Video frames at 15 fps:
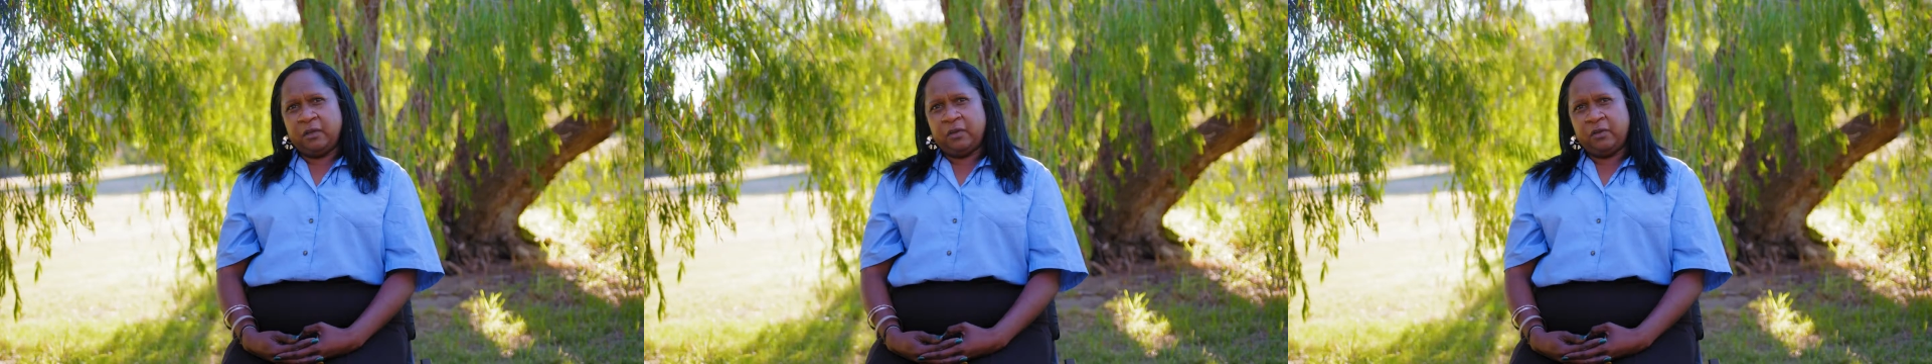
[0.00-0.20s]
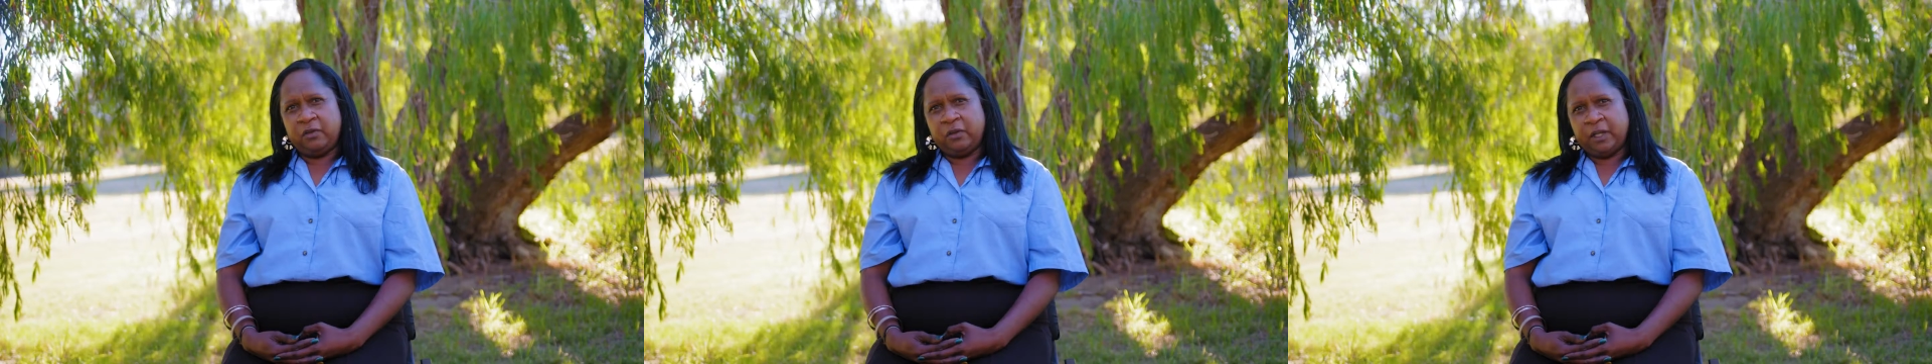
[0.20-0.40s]

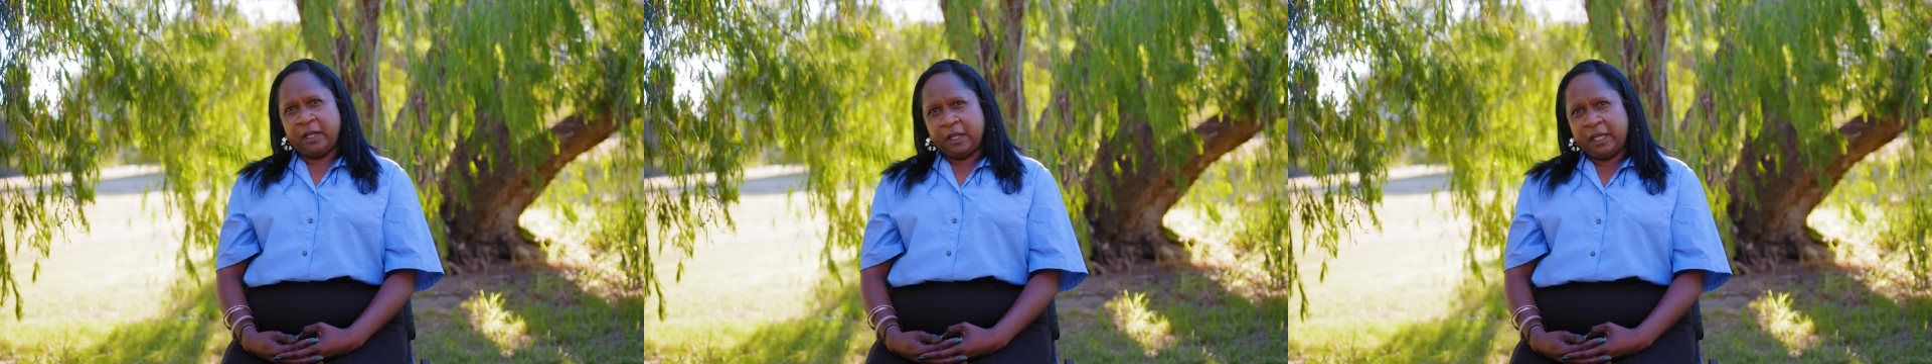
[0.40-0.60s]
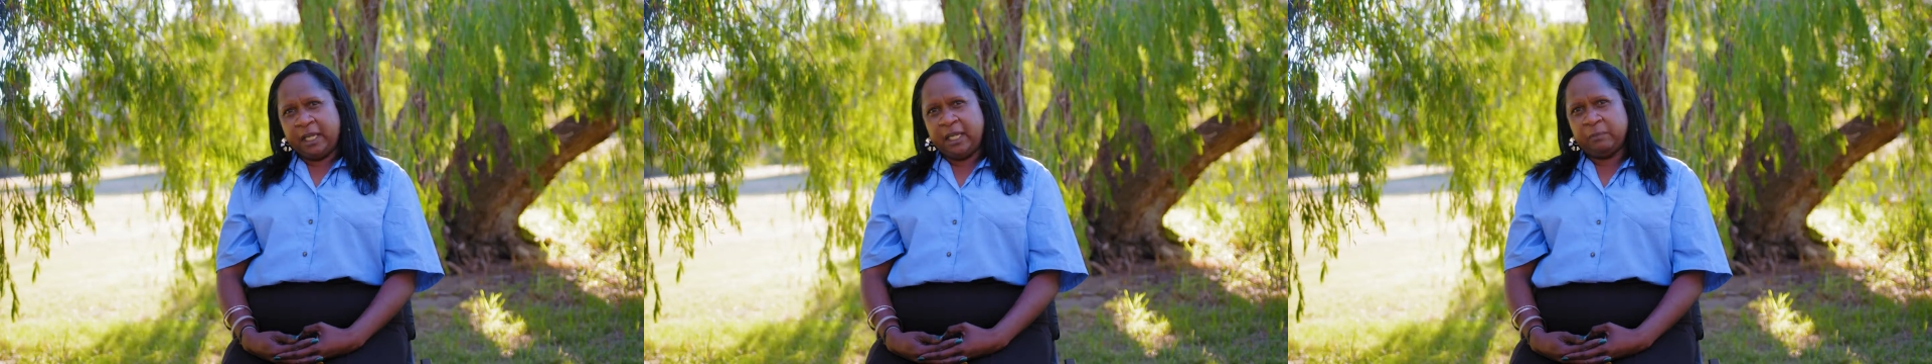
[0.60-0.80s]
you
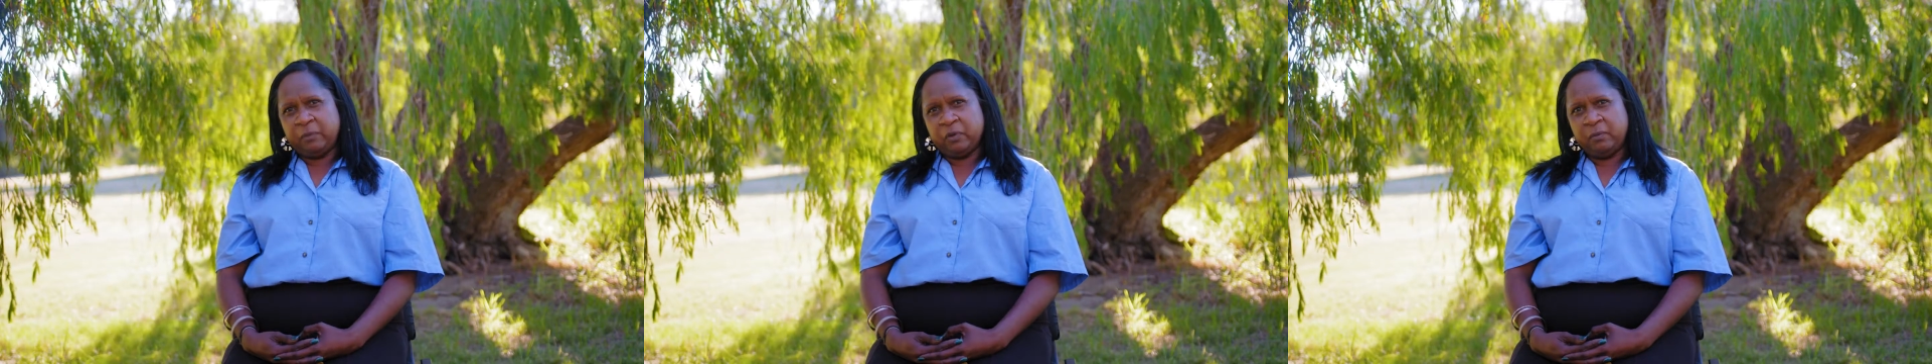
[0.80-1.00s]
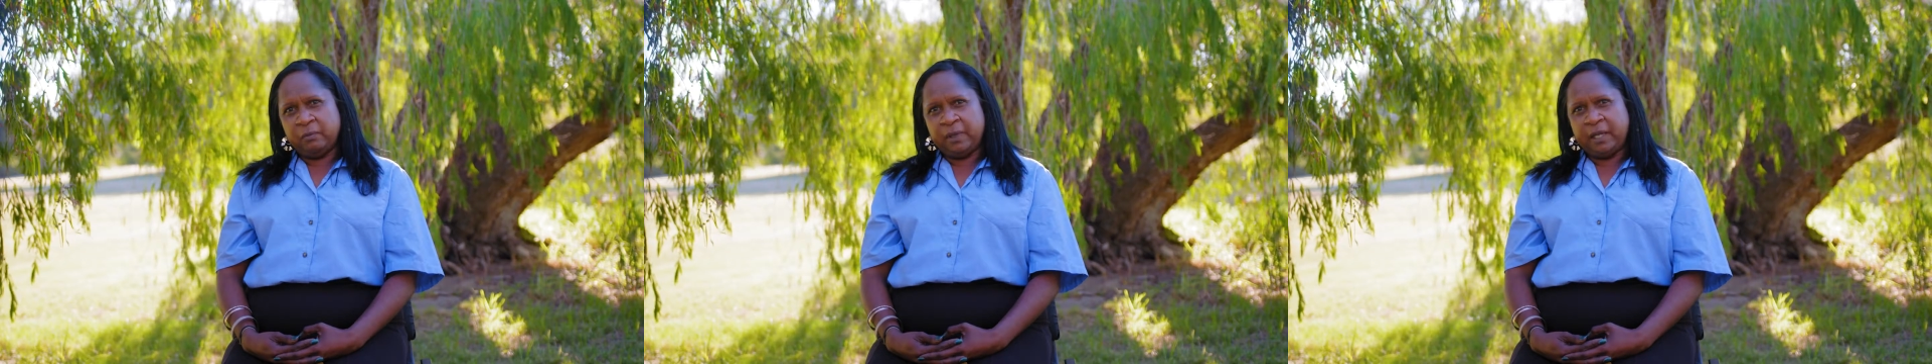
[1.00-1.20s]
gotta
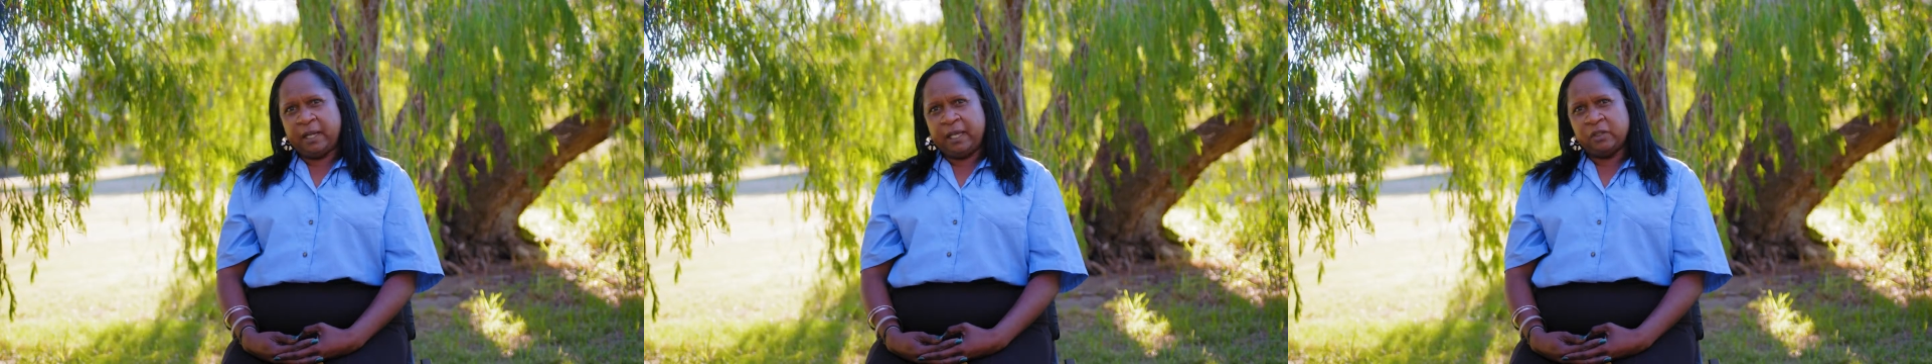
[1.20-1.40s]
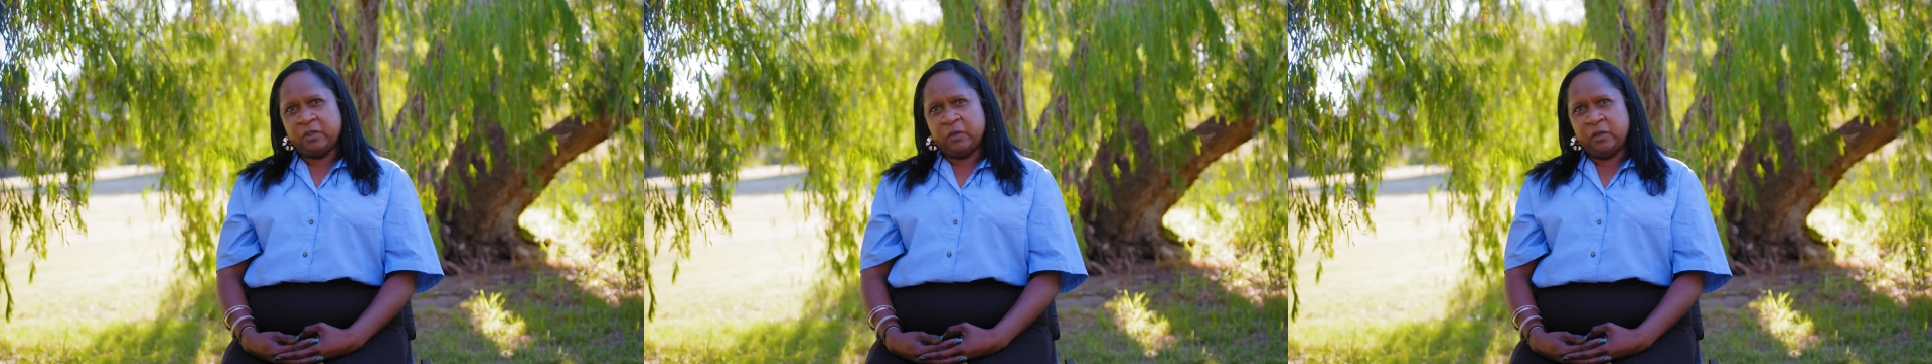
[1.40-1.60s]
keep doing that
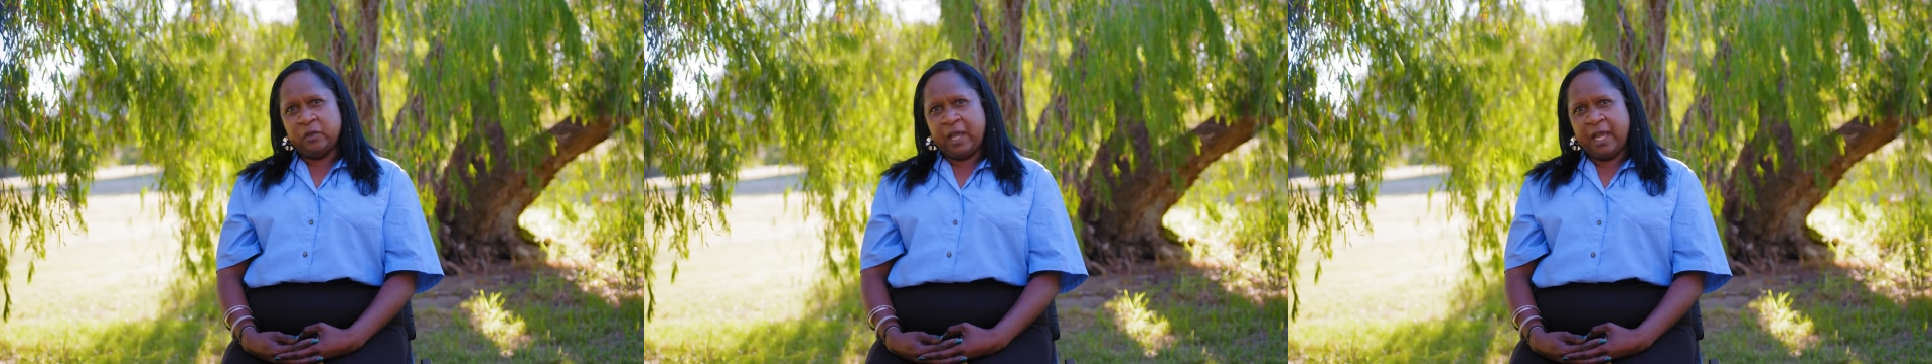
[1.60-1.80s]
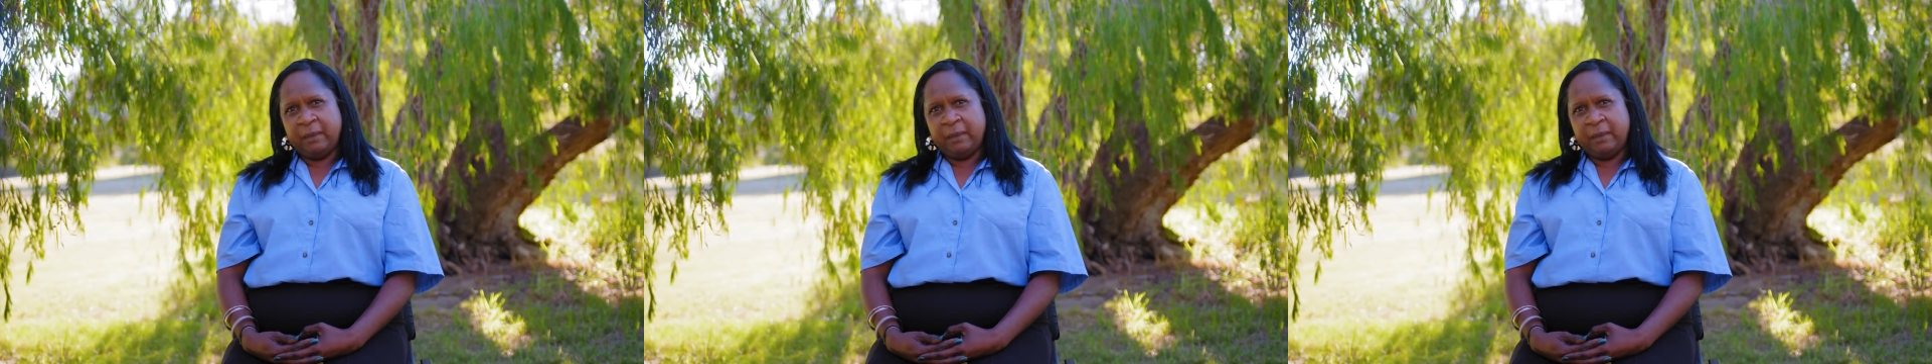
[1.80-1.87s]
until you